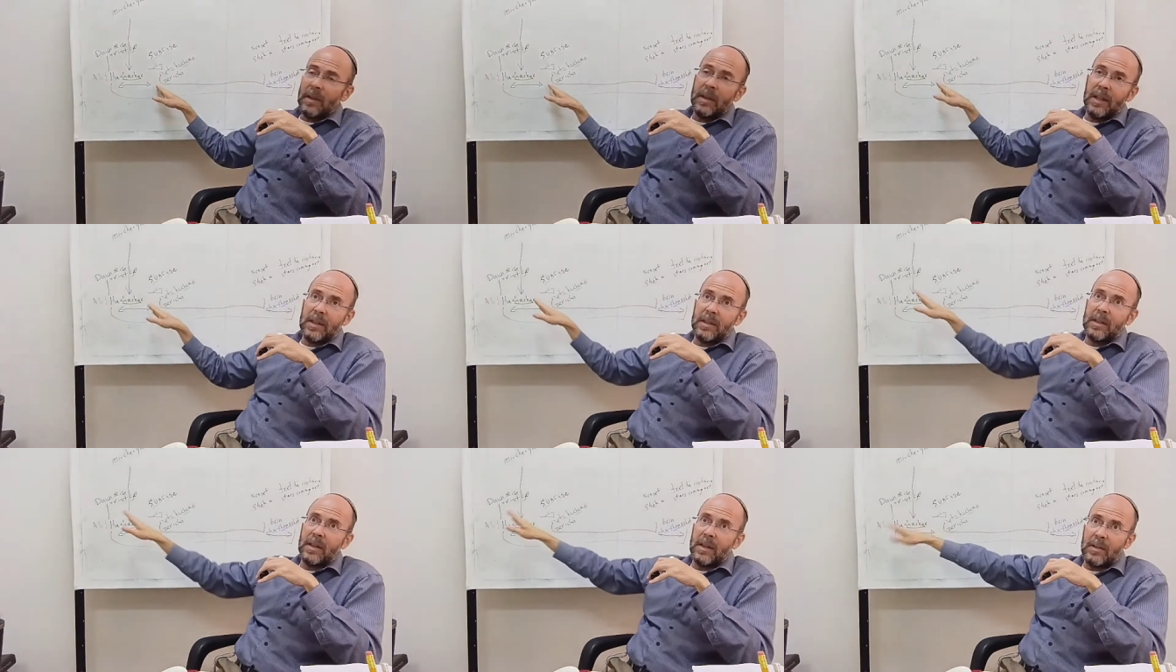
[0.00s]
this,
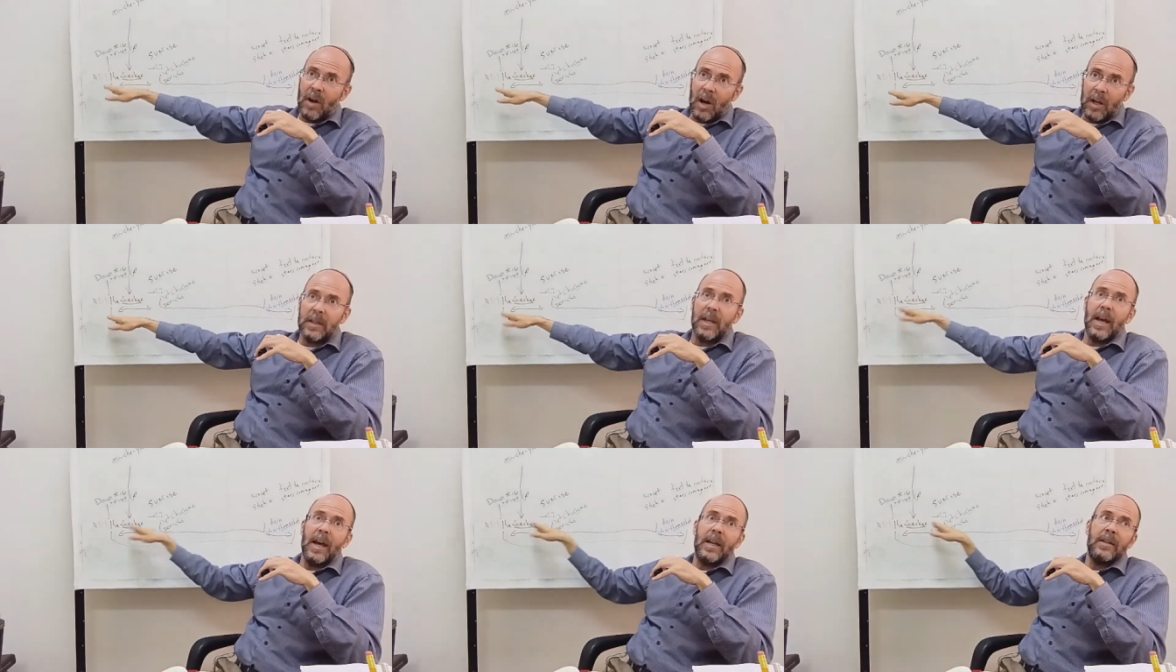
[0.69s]
the
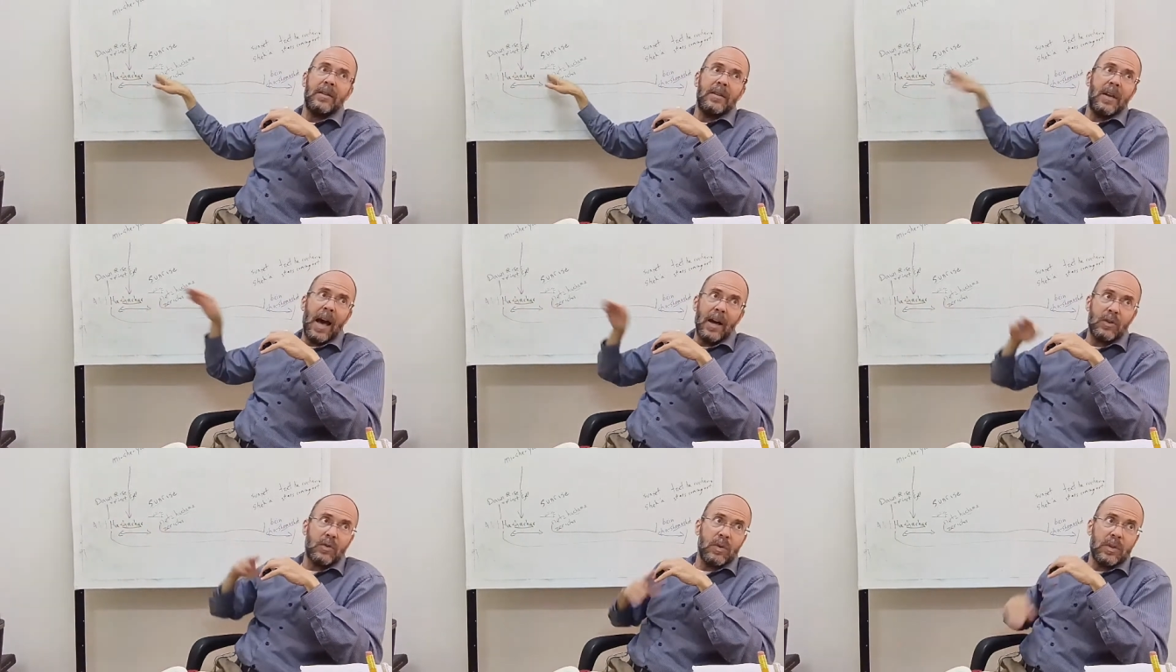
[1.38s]
dawn and the
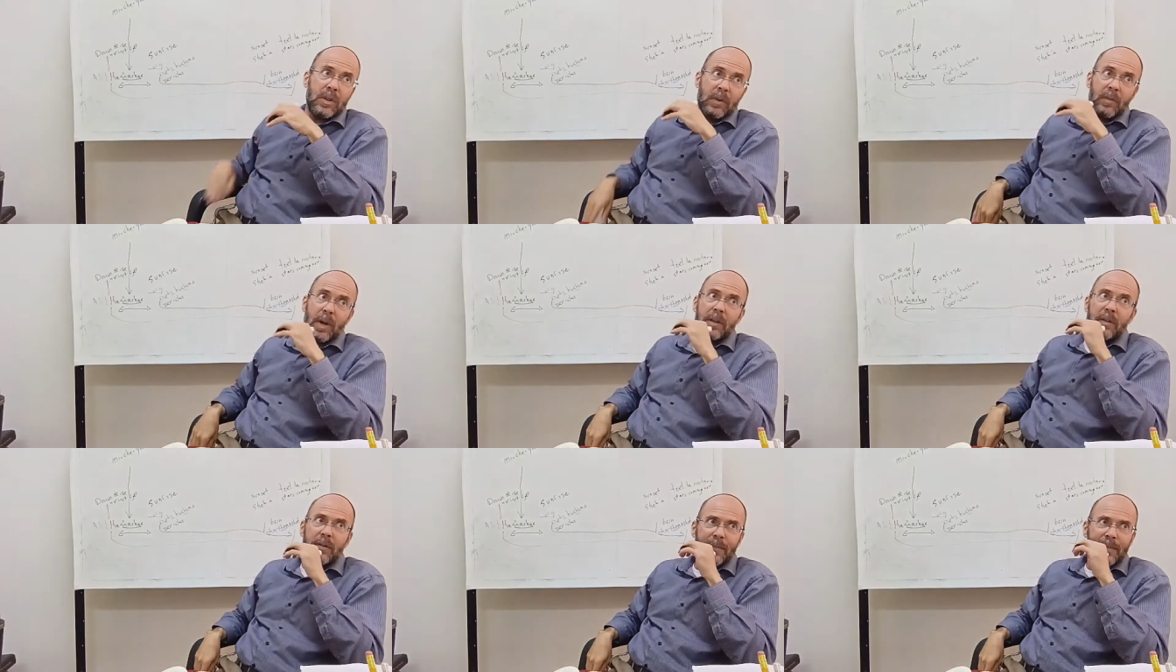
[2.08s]
actual
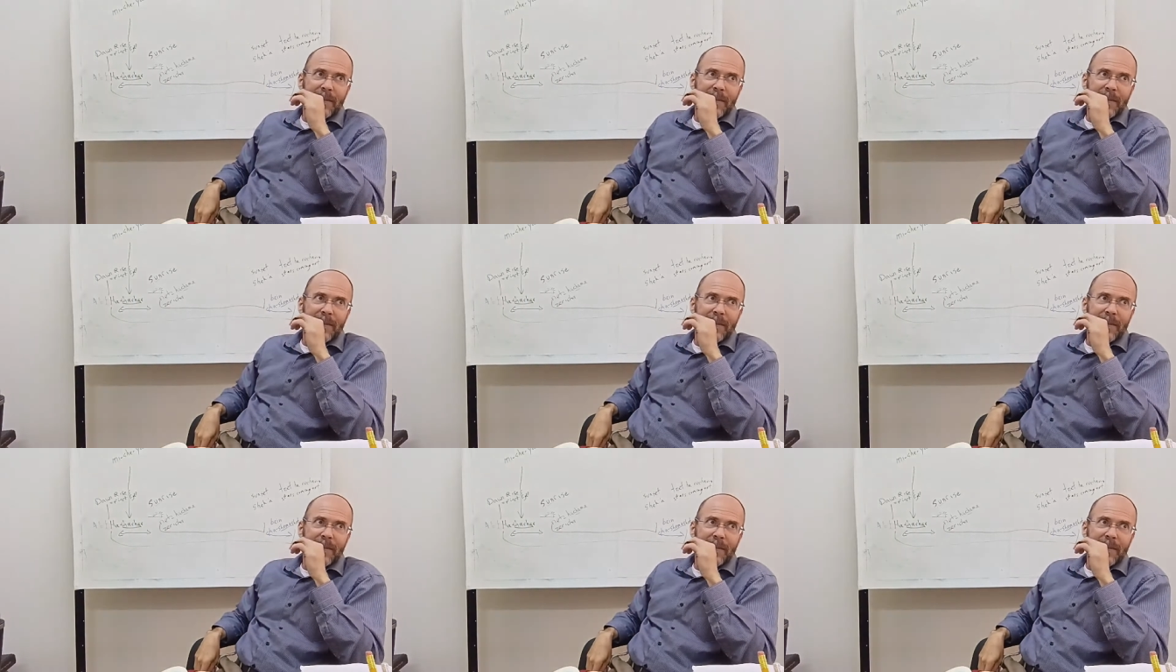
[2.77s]
sunrise.